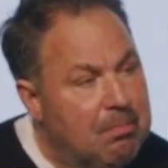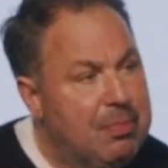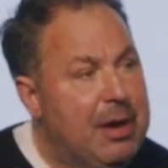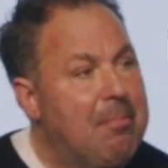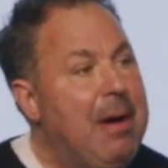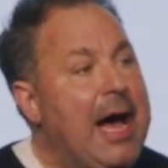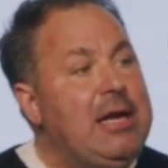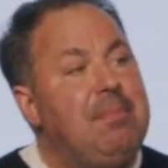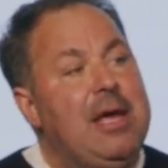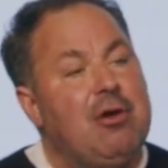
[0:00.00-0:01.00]
their
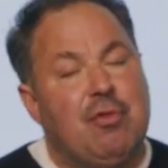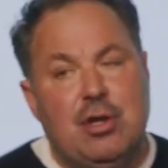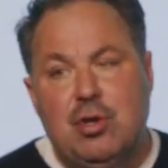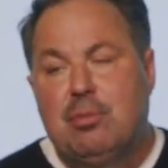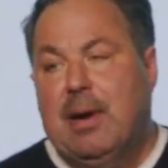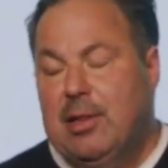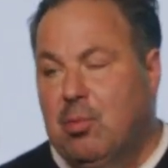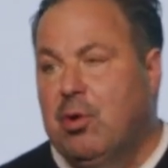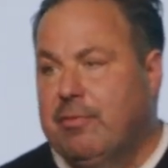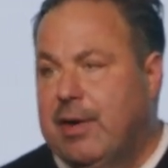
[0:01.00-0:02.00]
mind being renewed by the
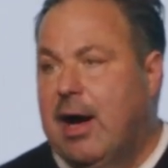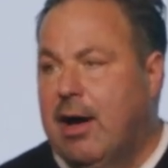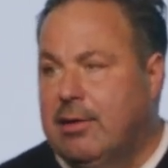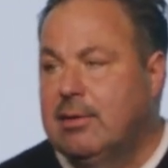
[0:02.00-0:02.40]
Word of God.